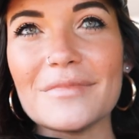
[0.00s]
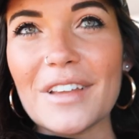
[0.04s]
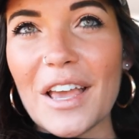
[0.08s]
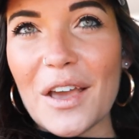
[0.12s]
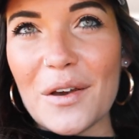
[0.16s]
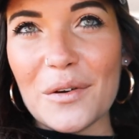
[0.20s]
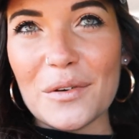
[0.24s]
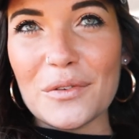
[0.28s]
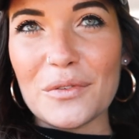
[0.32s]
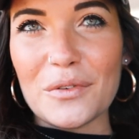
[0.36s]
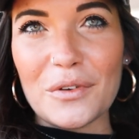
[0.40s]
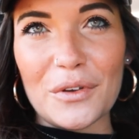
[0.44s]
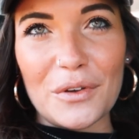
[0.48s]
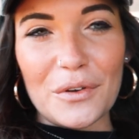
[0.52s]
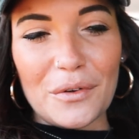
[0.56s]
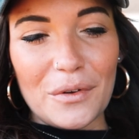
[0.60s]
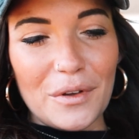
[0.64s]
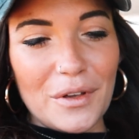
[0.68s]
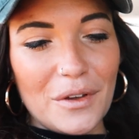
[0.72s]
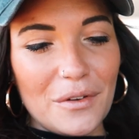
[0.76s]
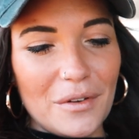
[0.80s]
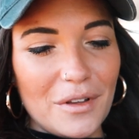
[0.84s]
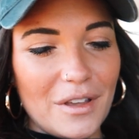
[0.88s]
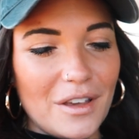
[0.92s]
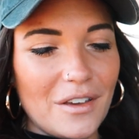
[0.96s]
it was really
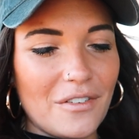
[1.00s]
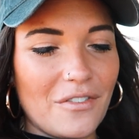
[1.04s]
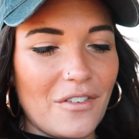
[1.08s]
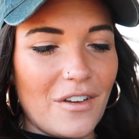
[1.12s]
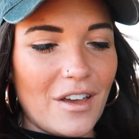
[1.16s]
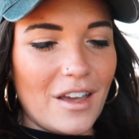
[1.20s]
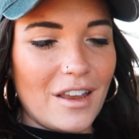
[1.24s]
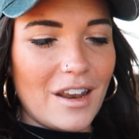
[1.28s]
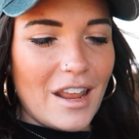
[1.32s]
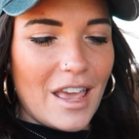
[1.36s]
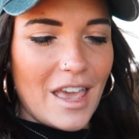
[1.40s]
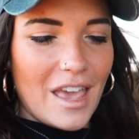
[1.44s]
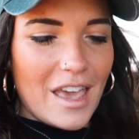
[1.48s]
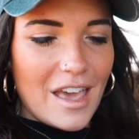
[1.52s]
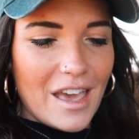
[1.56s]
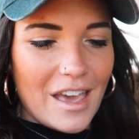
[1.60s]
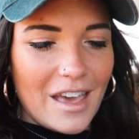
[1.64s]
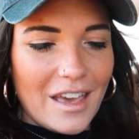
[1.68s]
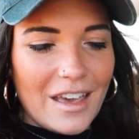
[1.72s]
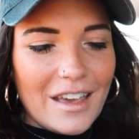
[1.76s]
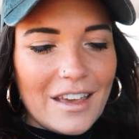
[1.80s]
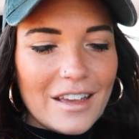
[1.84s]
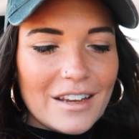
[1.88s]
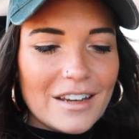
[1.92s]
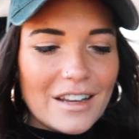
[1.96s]
really really fun
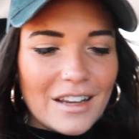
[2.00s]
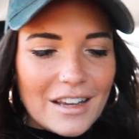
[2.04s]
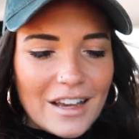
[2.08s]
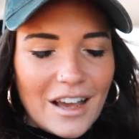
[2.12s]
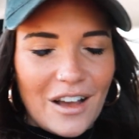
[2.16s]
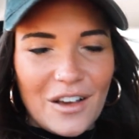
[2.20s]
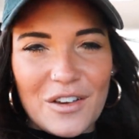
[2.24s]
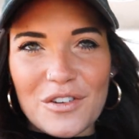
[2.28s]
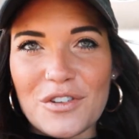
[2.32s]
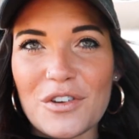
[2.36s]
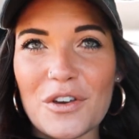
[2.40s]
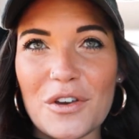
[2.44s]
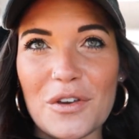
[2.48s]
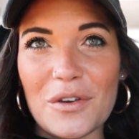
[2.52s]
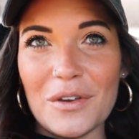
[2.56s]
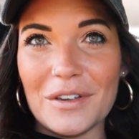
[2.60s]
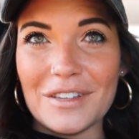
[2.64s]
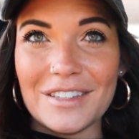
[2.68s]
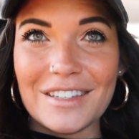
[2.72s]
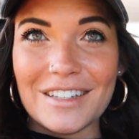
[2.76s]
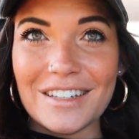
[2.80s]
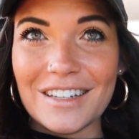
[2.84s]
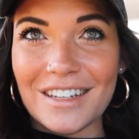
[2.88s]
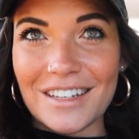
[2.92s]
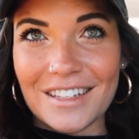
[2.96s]
and I'll show you
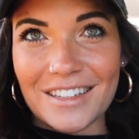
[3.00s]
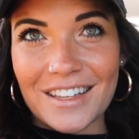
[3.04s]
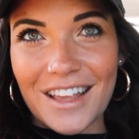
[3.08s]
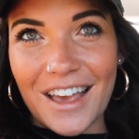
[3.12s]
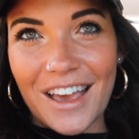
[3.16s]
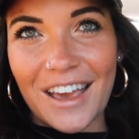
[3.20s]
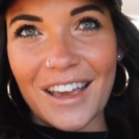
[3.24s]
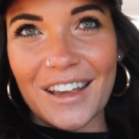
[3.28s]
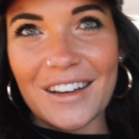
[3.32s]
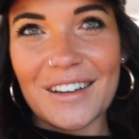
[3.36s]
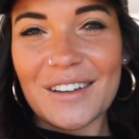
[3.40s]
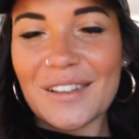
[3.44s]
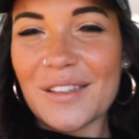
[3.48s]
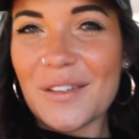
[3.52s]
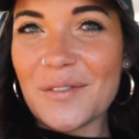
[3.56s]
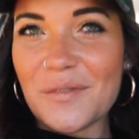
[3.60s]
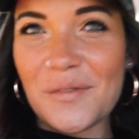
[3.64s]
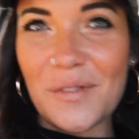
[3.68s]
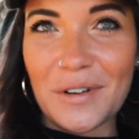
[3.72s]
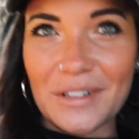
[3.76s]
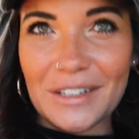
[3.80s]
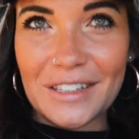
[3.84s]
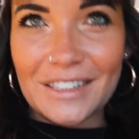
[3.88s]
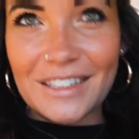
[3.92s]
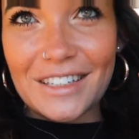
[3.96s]
Sydney signed the
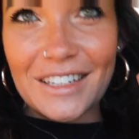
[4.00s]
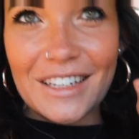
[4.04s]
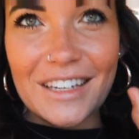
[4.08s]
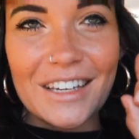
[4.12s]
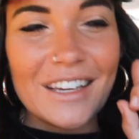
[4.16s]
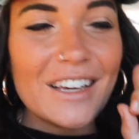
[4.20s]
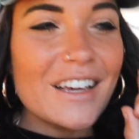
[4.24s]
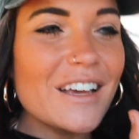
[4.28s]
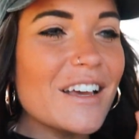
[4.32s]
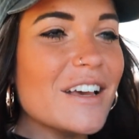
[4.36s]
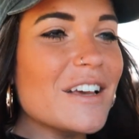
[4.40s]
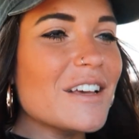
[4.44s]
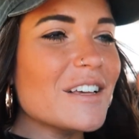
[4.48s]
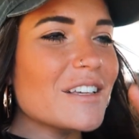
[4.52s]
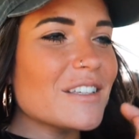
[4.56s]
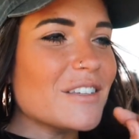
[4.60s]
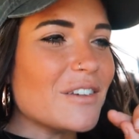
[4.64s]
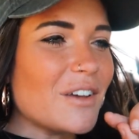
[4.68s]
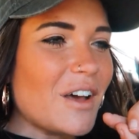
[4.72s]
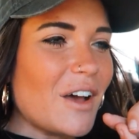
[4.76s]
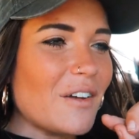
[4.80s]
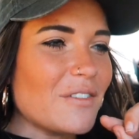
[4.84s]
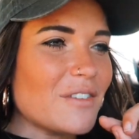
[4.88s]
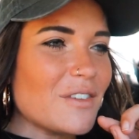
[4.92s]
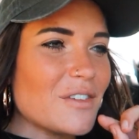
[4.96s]
onesie
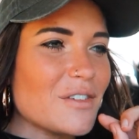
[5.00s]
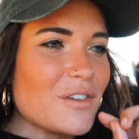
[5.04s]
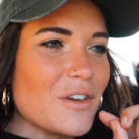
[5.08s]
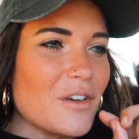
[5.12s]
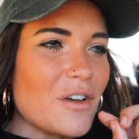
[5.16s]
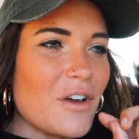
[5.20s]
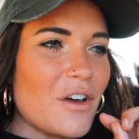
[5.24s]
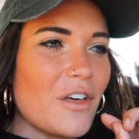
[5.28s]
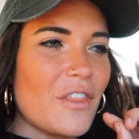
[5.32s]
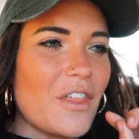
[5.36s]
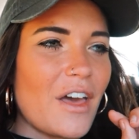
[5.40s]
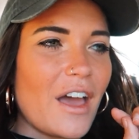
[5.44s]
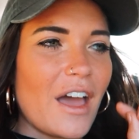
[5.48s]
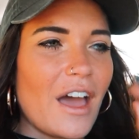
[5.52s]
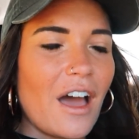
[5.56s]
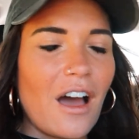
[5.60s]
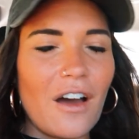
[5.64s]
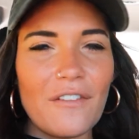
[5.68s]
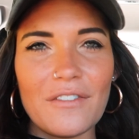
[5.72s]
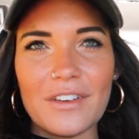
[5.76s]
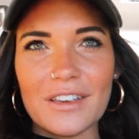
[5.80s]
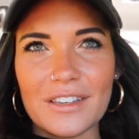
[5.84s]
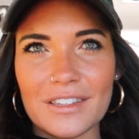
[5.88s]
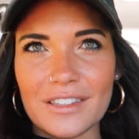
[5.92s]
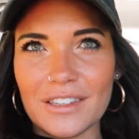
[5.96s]
so I'll have to show you all that
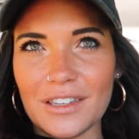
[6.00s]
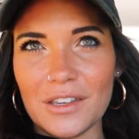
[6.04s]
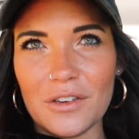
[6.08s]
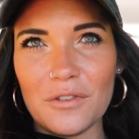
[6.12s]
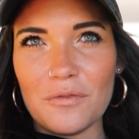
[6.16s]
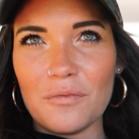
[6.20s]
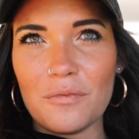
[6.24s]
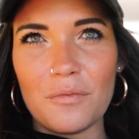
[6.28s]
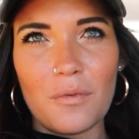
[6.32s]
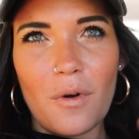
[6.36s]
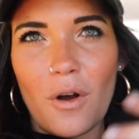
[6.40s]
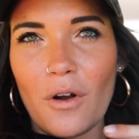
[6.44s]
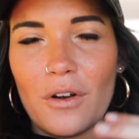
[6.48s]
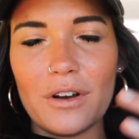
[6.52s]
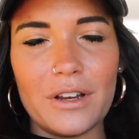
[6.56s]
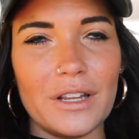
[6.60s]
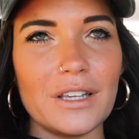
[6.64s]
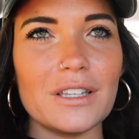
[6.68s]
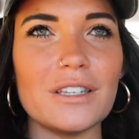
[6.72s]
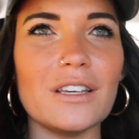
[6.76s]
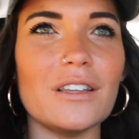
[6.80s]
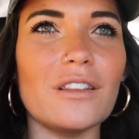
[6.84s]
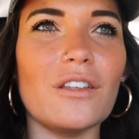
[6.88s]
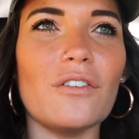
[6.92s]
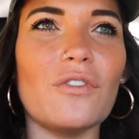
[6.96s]
obviously you've already
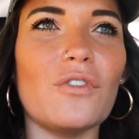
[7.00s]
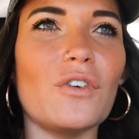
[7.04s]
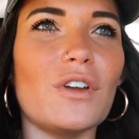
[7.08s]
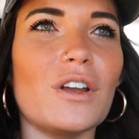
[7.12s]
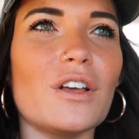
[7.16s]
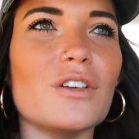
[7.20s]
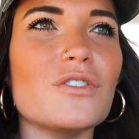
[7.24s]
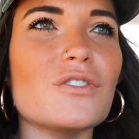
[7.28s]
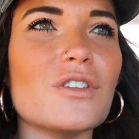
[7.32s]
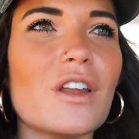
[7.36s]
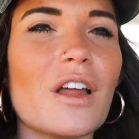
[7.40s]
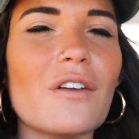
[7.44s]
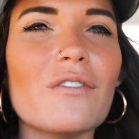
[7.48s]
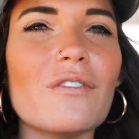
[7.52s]
seen the footage and